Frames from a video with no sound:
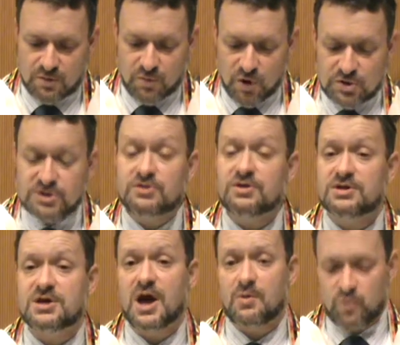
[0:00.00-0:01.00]
Most of the
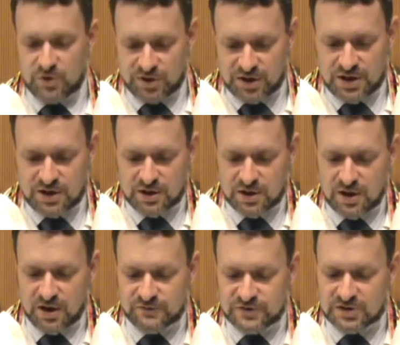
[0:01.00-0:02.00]
time we think
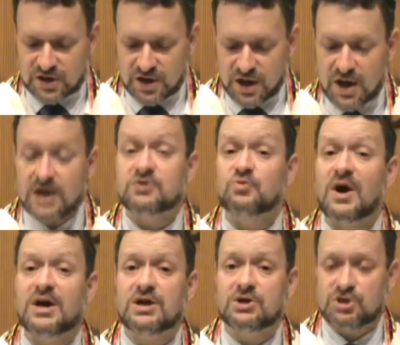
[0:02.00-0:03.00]
of tzedakah as
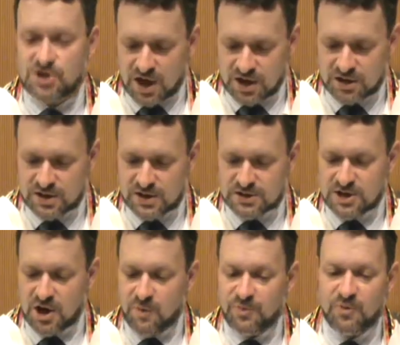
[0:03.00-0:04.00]
writing a check to
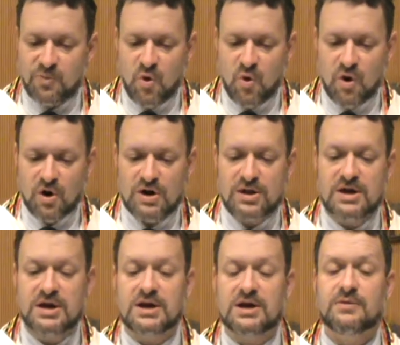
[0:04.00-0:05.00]
help the poor and the
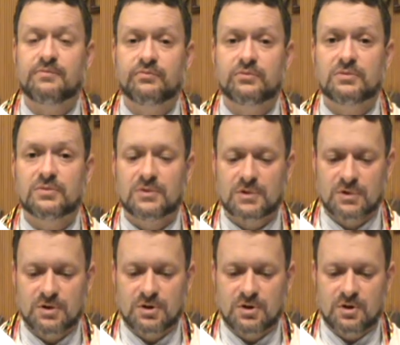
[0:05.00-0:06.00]
needy.
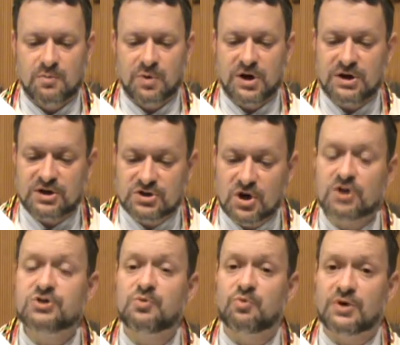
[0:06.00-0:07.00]
But it is
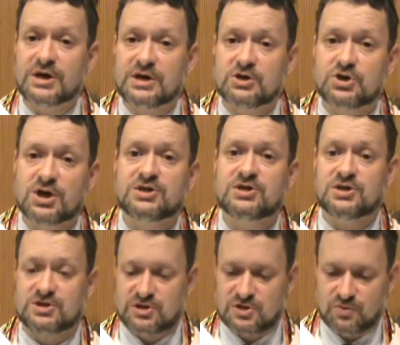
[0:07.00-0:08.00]
also bringing
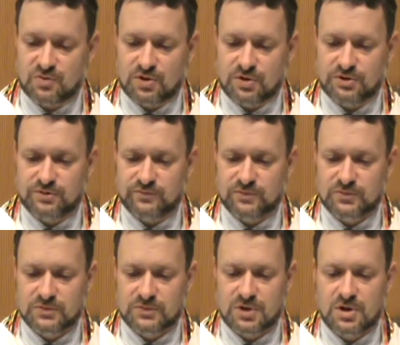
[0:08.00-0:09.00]
justice to the world.
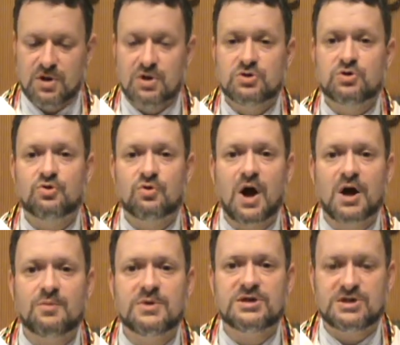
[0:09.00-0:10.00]
Deuteronomy